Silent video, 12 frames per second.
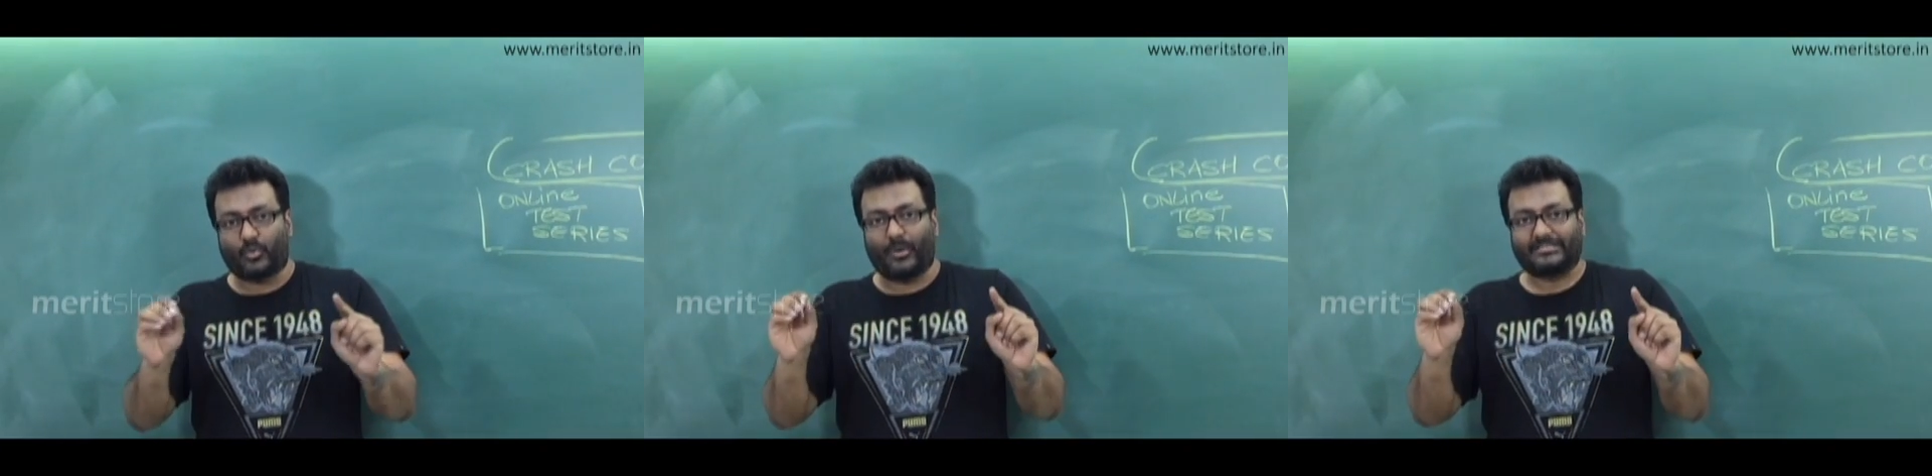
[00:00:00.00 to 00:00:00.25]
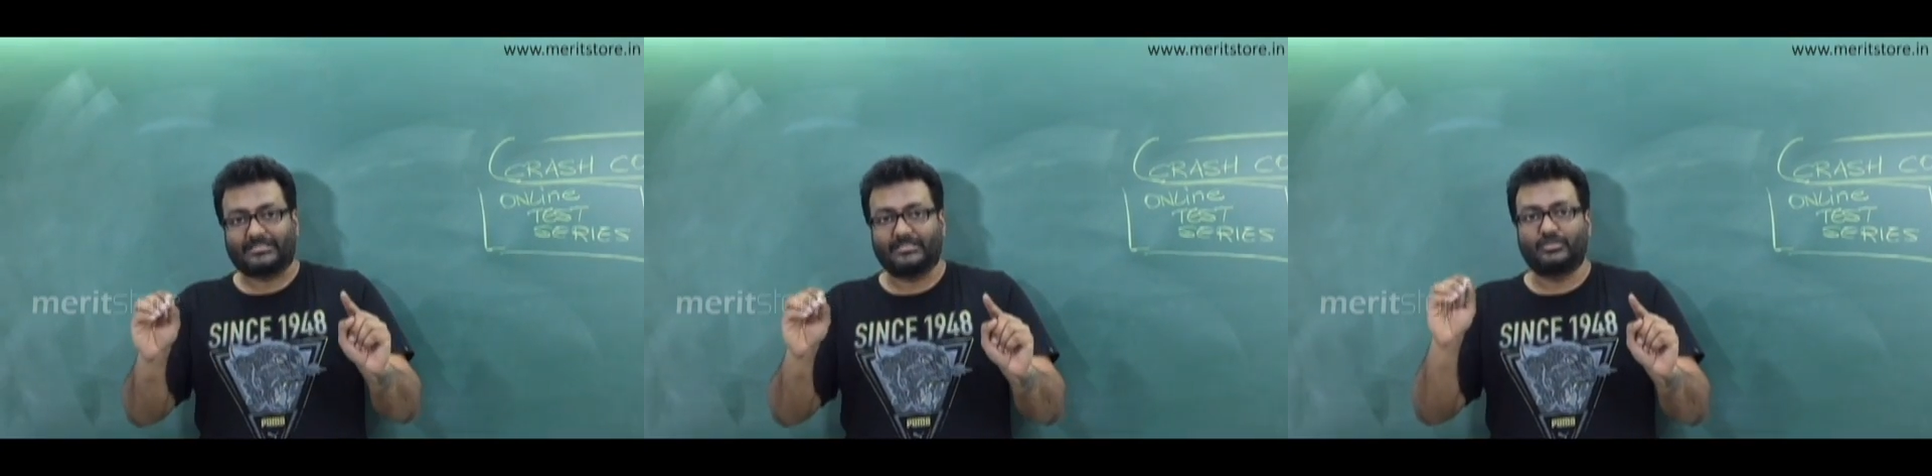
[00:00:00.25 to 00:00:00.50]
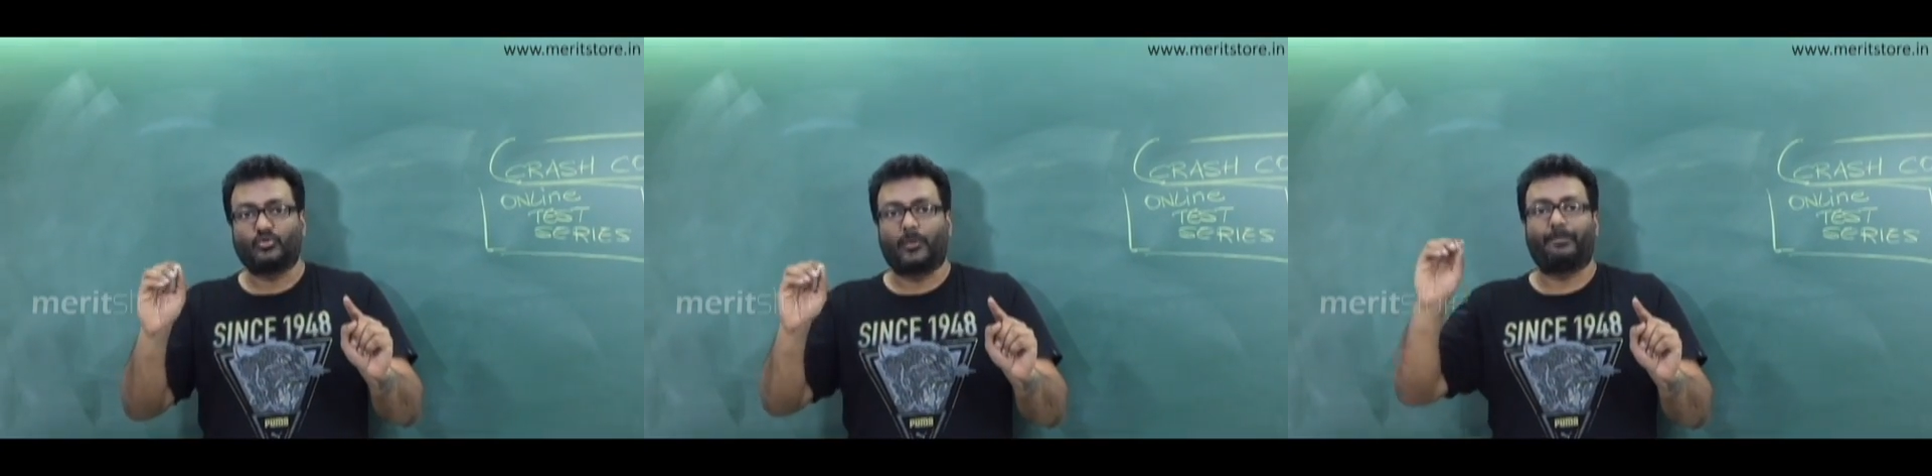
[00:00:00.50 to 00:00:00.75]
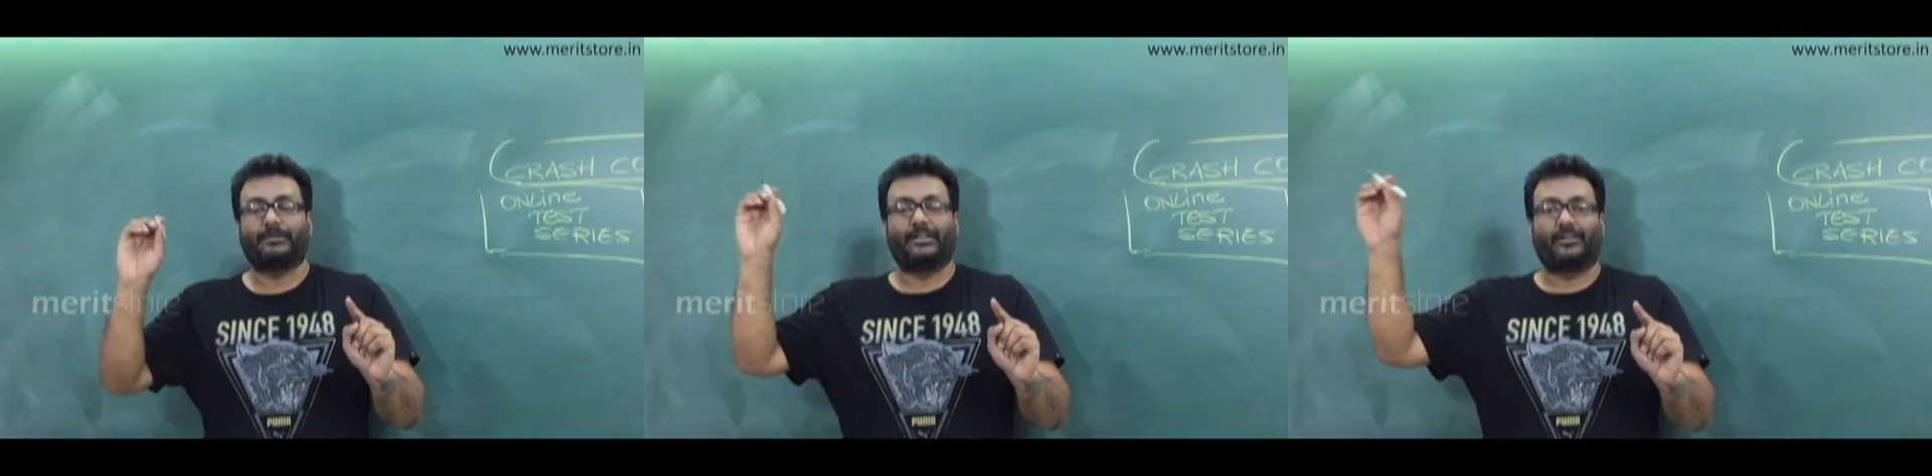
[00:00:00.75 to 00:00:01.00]
question to
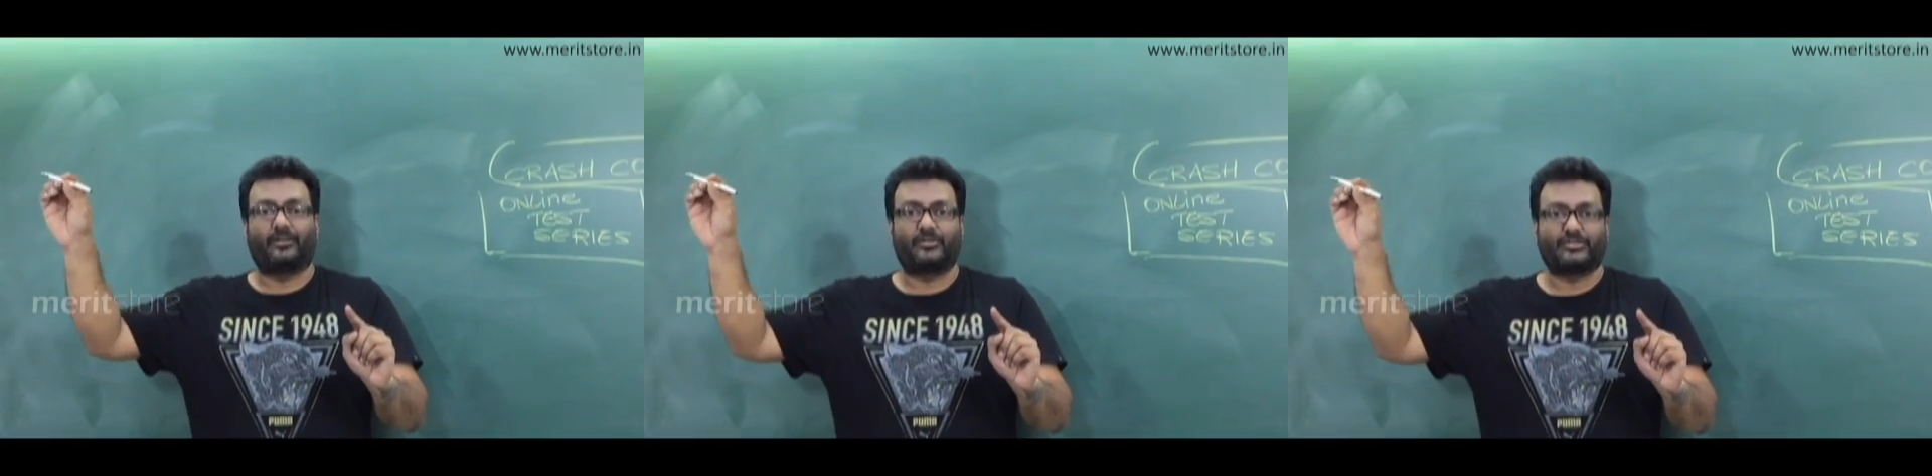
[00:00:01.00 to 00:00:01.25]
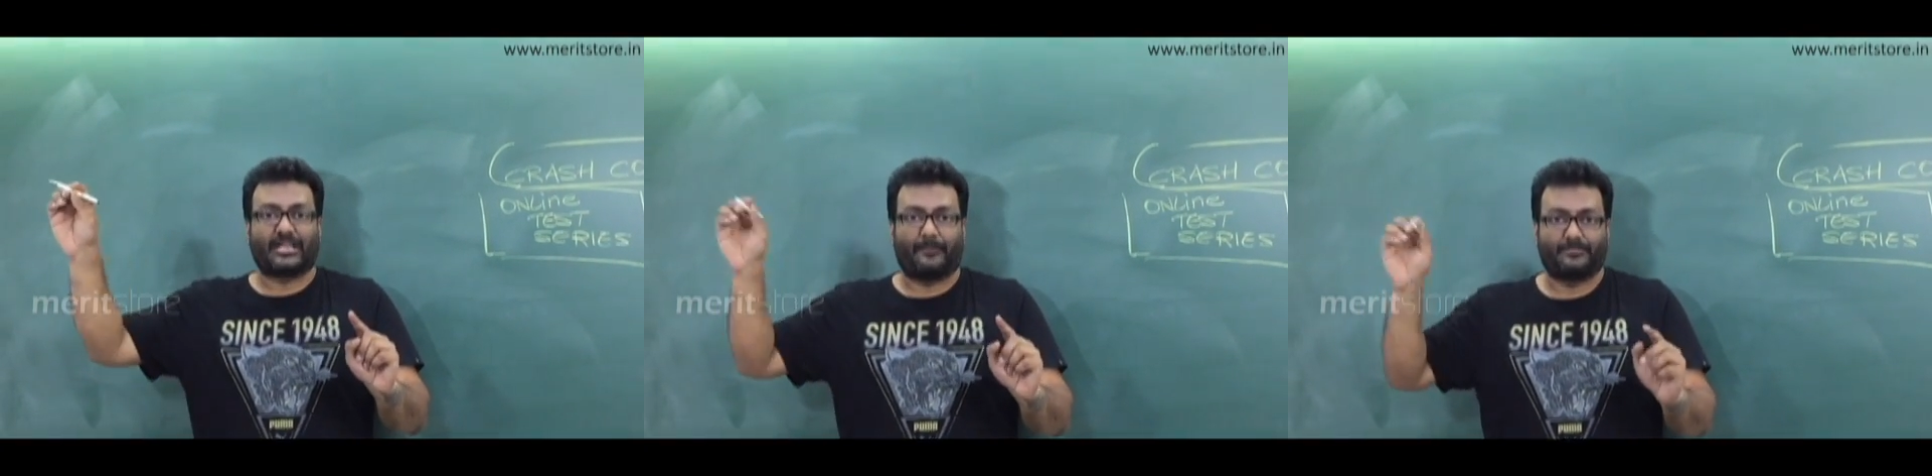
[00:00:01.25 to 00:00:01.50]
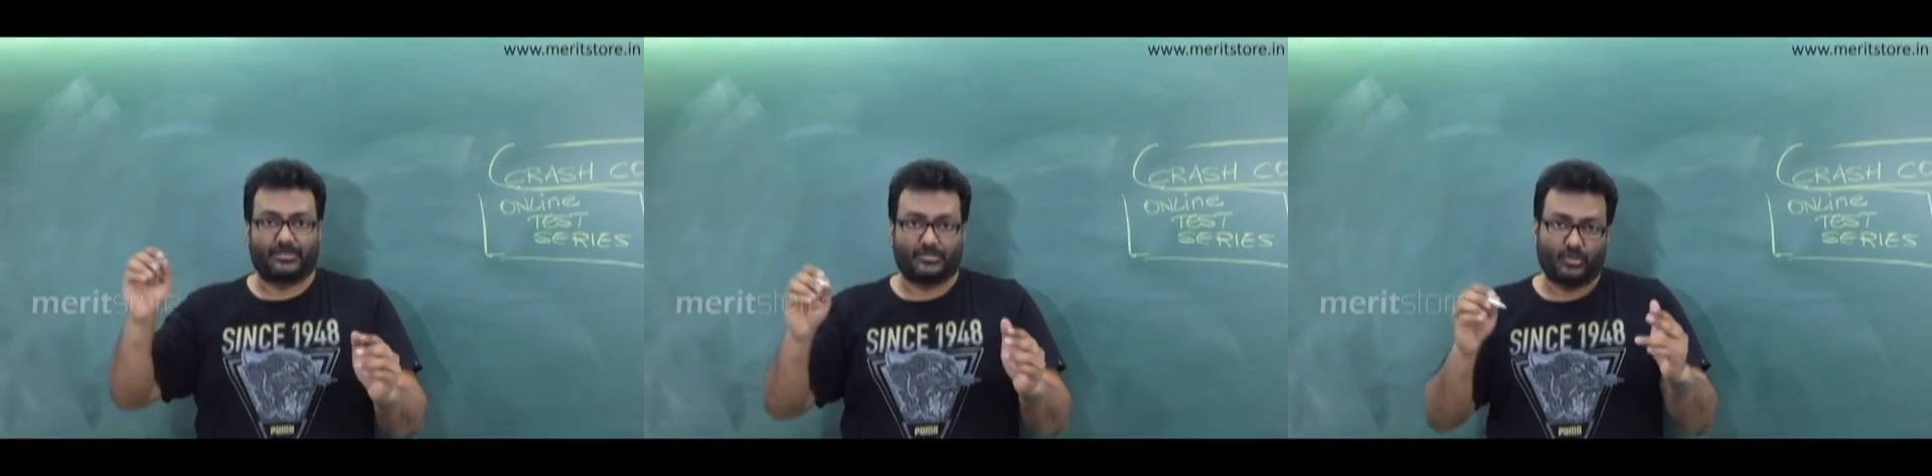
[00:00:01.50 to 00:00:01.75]
a particular chapter.